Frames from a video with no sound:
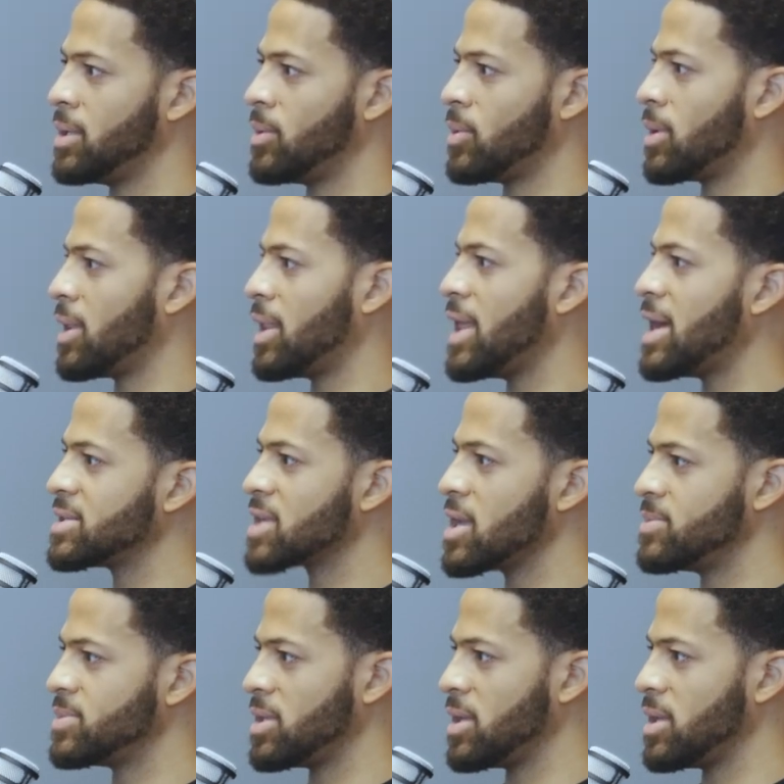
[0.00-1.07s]
one of the last
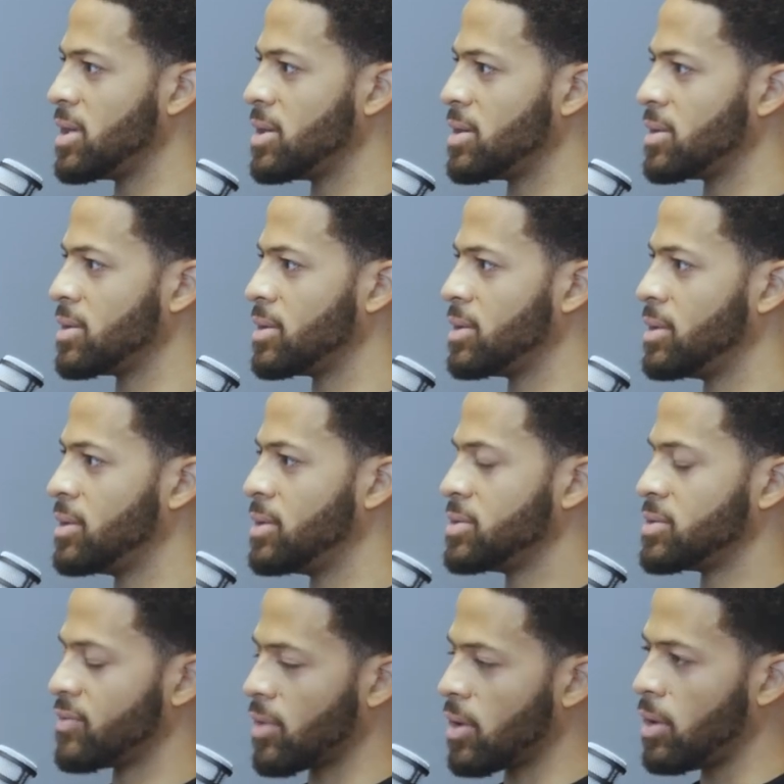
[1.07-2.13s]
games of the year.
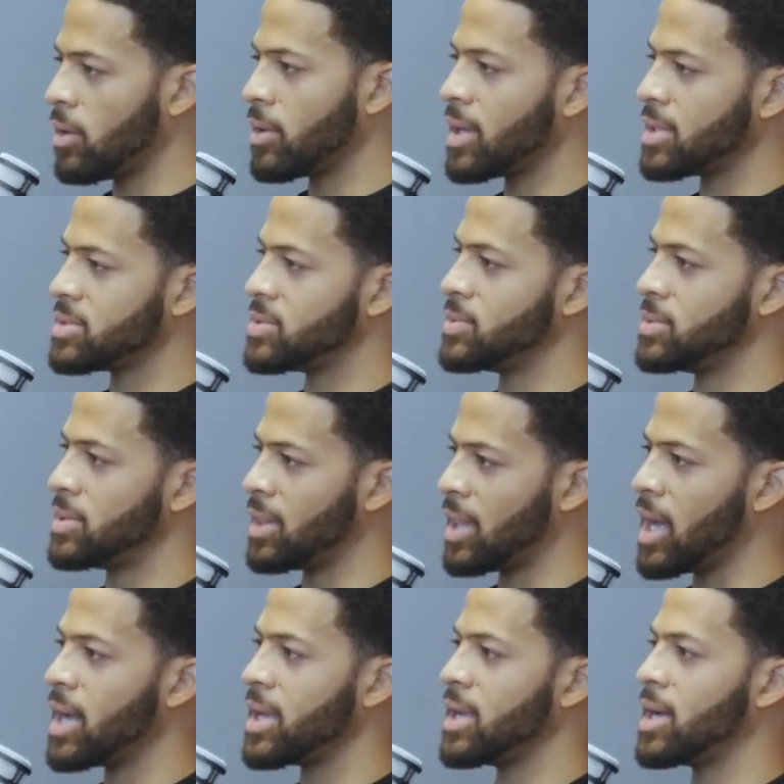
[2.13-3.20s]
So for all that to
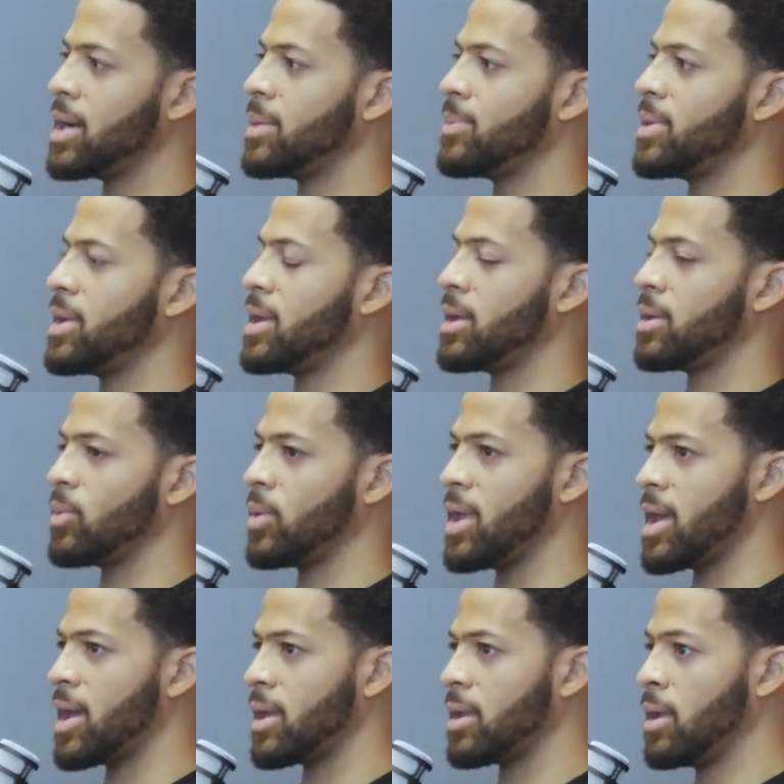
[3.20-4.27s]
line up, and we
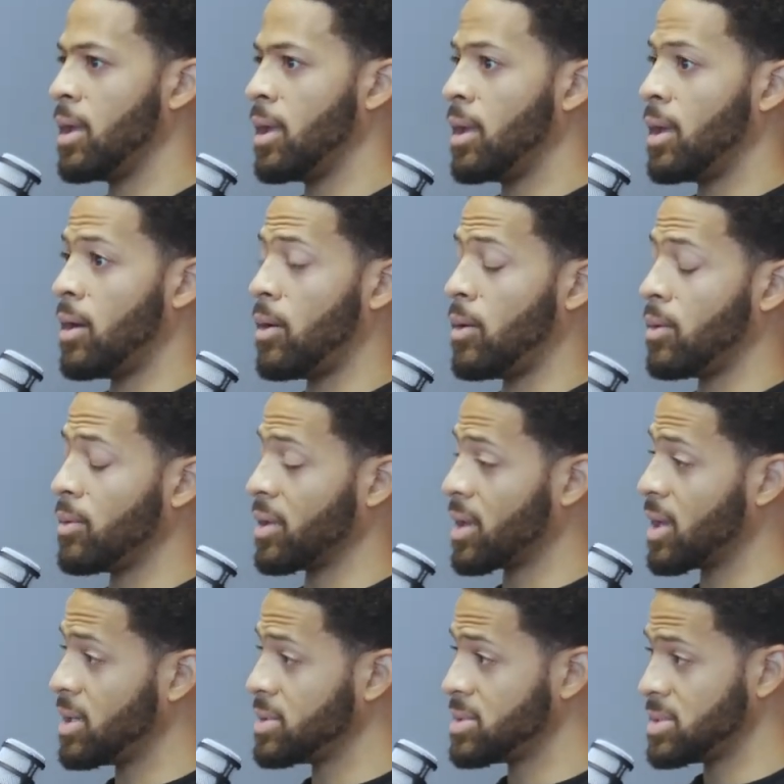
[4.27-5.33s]
had all the
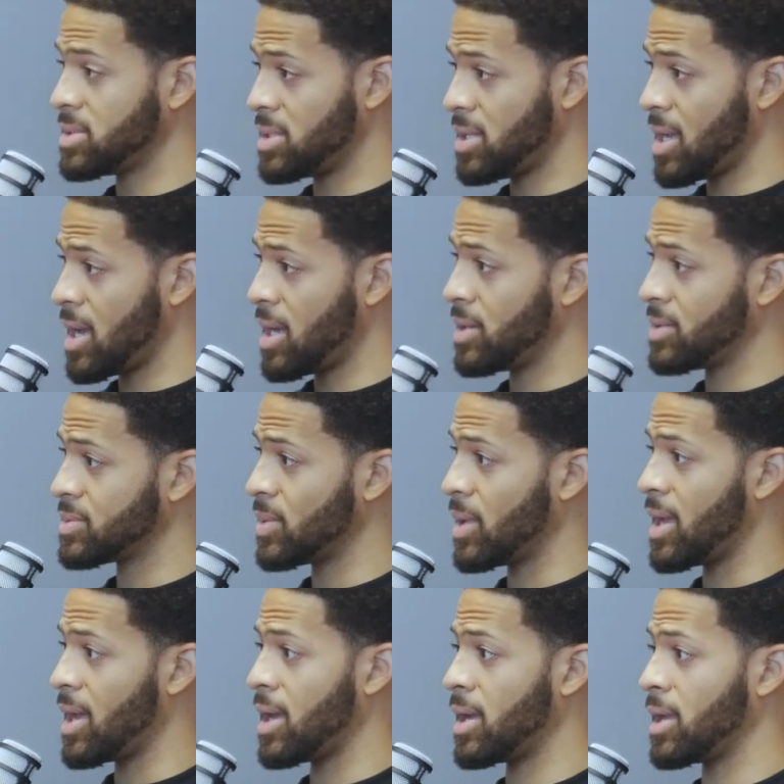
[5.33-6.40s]
cousins in the house, we
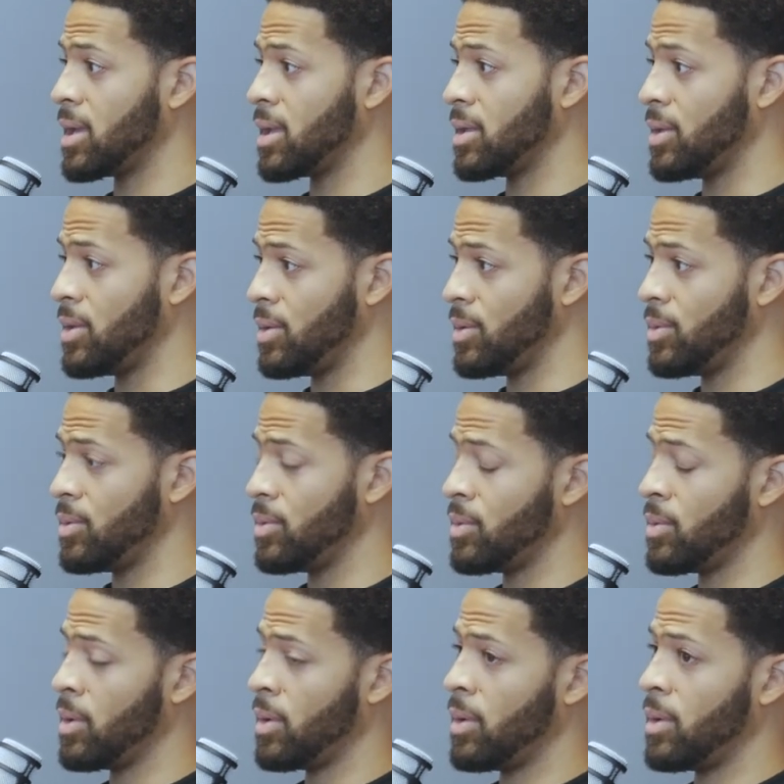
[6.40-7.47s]
had
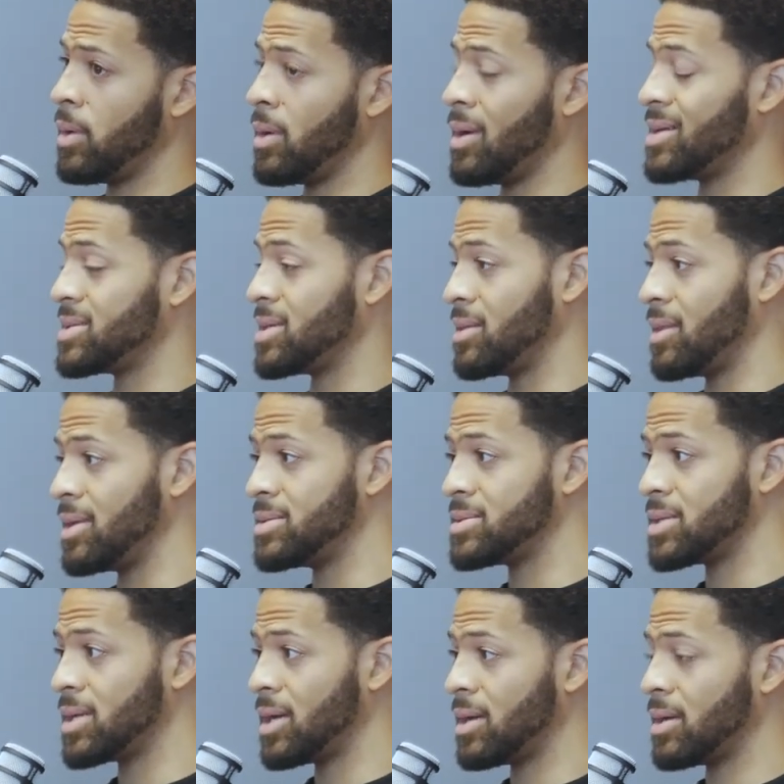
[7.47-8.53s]
you, Auntie
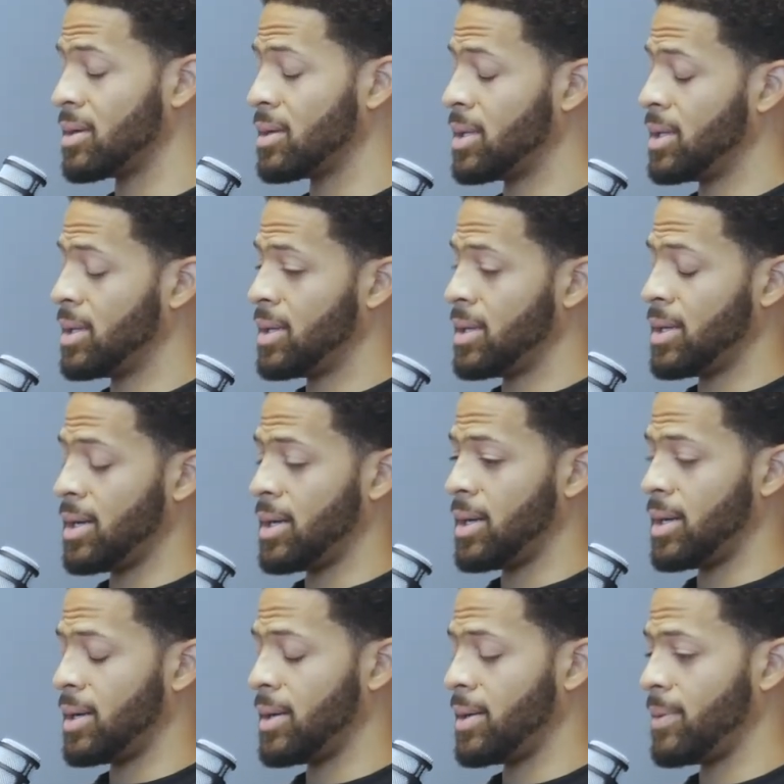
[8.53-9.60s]
Lisa.
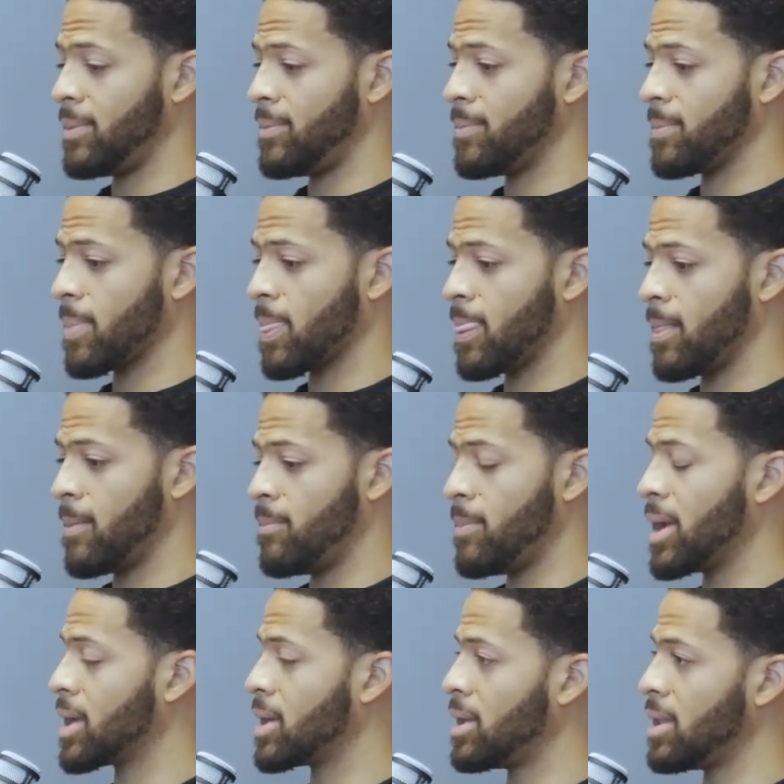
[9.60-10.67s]
Um,
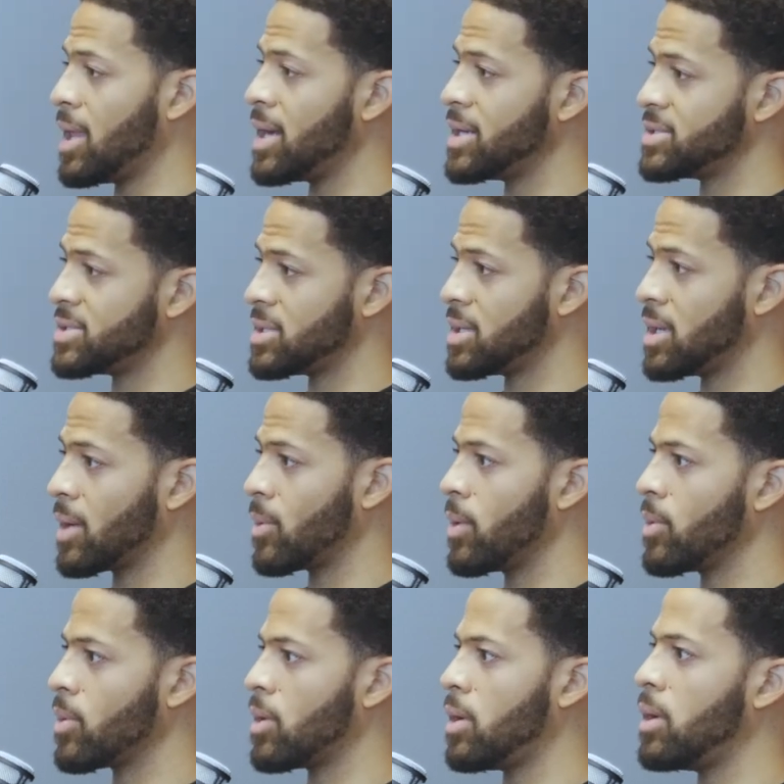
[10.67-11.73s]
Mike and Elijah, like we
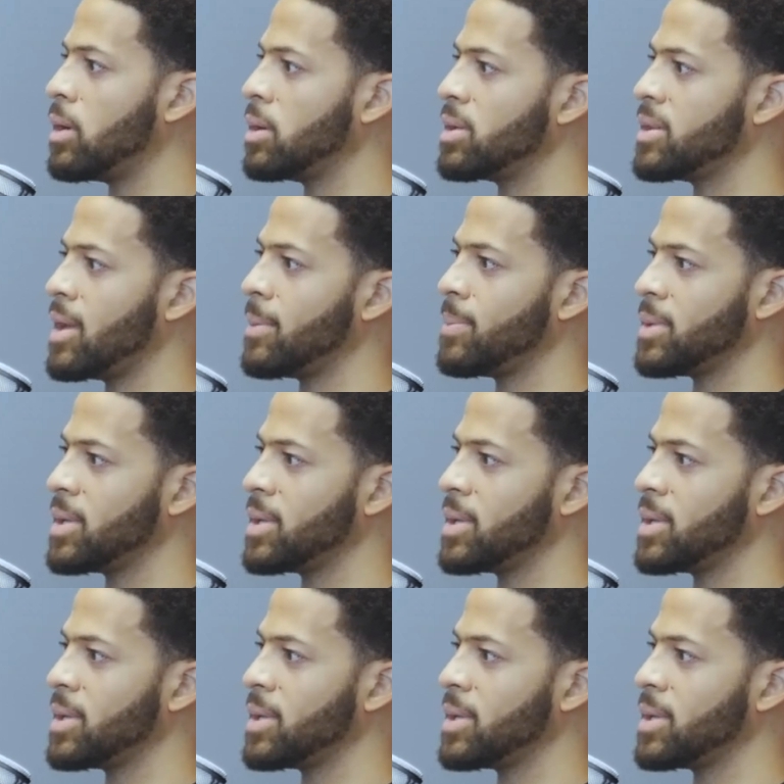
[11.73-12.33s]
were all in that